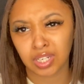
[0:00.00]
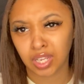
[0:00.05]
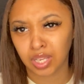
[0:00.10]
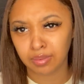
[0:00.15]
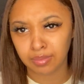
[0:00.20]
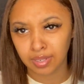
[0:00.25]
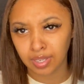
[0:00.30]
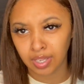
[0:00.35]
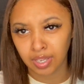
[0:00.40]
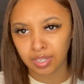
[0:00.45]

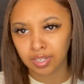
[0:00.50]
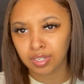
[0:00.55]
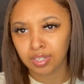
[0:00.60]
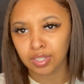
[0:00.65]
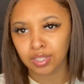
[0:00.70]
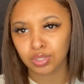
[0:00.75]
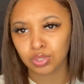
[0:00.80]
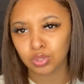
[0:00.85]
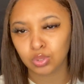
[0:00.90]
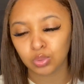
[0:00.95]
named the
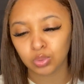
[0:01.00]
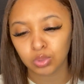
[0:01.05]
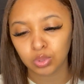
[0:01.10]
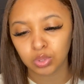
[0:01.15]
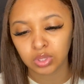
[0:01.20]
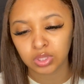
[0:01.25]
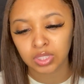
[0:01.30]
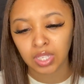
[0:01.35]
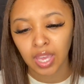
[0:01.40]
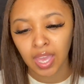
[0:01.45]
editing
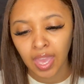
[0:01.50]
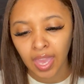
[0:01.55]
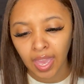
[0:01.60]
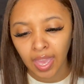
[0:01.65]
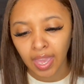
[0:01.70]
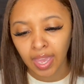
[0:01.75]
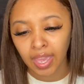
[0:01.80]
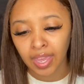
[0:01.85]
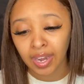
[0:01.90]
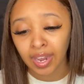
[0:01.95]
tools.
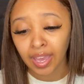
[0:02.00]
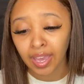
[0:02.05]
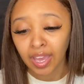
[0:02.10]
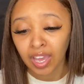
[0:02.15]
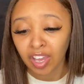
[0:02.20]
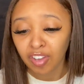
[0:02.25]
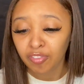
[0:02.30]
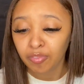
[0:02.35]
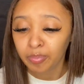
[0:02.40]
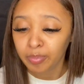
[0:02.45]
And I
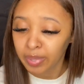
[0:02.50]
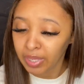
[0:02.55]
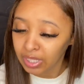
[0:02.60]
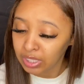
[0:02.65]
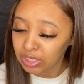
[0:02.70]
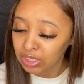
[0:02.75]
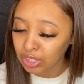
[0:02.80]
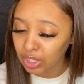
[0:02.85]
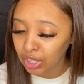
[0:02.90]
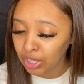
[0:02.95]
have
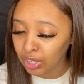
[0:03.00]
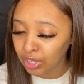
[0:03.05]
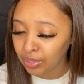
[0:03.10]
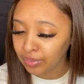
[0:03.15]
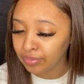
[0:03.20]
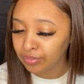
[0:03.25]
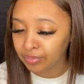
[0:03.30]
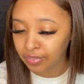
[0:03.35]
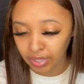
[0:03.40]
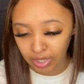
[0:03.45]
Pixar,
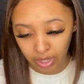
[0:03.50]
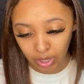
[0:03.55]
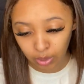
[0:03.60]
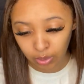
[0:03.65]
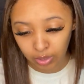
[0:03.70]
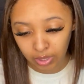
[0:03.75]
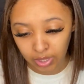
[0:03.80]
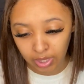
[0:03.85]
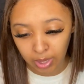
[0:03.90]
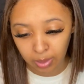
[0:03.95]
Video
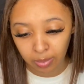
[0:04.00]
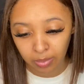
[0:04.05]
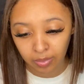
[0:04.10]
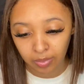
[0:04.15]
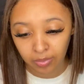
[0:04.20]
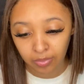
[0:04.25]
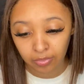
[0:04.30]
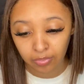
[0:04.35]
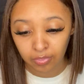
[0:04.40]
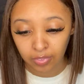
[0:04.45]
Leap,
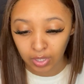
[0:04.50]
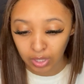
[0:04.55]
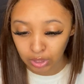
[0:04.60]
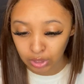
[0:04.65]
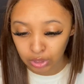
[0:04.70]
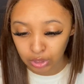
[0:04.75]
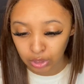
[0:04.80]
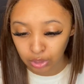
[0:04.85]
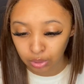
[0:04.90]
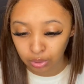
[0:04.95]

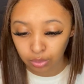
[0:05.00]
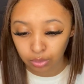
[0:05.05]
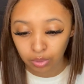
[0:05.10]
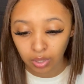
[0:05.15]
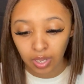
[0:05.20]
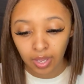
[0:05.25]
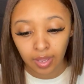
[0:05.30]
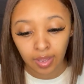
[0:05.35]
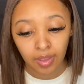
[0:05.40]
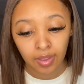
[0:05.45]
Phonto,
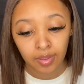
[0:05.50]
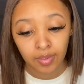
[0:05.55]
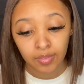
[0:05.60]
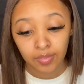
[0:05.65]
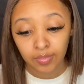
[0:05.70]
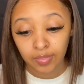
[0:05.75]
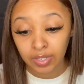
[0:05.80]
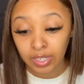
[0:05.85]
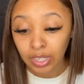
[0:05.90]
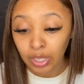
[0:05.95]

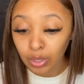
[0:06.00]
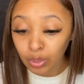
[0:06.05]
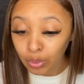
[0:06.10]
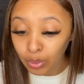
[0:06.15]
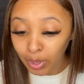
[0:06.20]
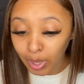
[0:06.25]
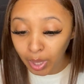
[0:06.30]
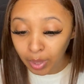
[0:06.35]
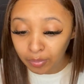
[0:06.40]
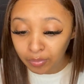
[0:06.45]
Video
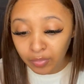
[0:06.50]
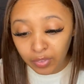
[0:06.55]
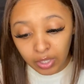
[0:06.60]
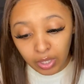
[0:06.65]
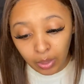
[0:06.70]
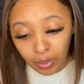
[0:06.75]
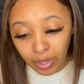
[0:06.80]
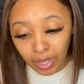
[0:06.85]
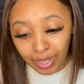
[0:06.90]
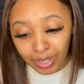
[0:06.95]
Crop,
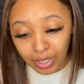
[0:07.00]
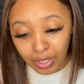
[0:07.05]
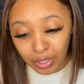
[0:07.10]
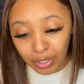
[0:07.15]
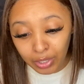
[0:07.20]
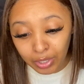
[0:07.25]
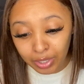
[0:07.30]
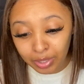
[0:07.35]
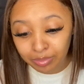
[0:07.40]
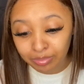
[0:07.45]
Video
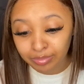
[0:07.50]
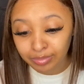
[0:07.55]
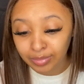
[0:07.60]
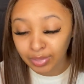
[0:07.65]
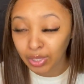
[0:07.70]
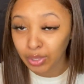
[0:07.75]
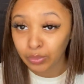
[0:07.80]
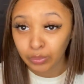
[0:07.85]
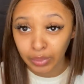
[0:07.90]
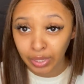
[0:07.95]
Editor,
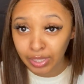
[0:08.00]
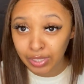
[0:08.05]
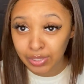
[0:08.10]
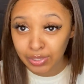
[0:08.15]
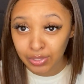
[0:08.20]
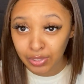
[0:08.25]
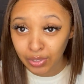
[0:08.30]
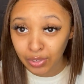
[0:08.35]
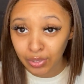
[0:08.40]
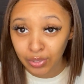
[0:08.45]

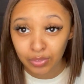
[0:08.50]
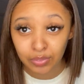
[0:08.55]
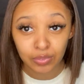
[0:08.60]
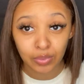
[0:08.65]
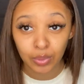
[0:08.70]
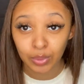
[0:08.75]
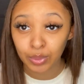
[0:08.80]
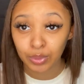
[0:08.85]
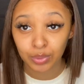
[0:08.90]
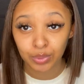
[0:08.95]
Eraser,
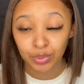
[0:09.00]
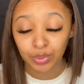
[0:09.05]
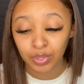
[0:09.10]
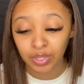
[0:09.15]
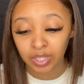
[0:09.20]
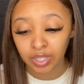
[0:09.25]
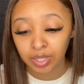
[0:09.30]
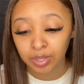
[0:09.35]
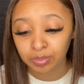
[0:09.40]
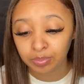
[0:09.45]
Photo
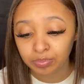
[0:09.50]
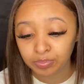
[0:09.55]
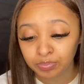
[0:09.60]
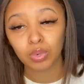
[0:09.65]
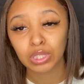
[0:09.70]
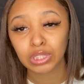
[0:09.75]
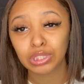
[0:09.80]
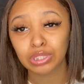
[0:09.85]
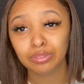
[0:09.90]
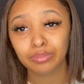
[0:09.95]
Grid.
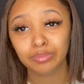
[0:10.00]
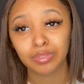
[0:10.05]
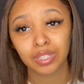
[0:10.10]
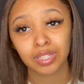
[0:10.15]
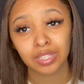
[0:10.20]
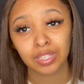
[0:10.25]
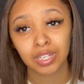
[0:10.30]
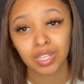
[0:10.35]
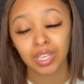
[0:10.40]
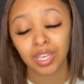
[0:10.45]
What you
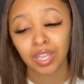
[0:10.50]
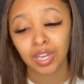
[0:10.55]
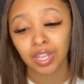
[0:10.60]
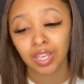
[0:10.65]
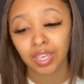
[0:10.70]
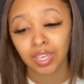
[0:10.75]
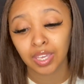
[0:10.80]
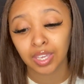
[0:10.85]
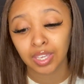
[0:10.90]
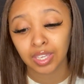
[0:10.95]
really need
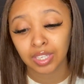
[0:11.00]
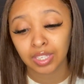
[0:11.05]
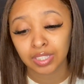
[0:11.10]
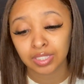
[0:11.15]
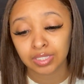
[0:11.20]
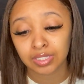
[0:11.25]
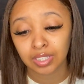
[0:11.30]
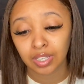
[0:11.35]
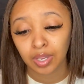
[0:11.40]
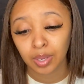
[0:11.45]

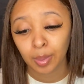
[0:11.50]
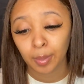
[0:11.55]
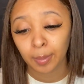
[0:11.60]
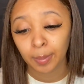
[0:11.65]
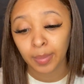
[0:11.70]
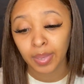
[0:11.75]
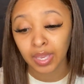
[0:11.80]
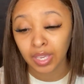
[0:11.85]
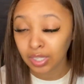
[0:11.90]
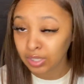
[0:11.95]
is
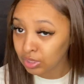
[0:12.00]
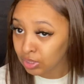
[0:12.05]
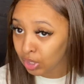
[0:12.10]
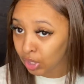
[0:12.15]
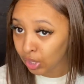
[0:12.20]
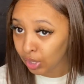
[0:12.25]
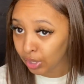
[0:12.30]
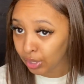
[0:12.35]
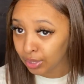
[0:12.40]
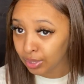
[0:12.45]

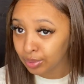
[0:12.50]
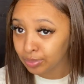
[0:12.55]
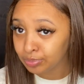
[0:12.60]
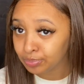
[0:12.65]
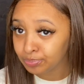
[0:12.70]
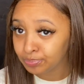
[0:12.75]
Pixar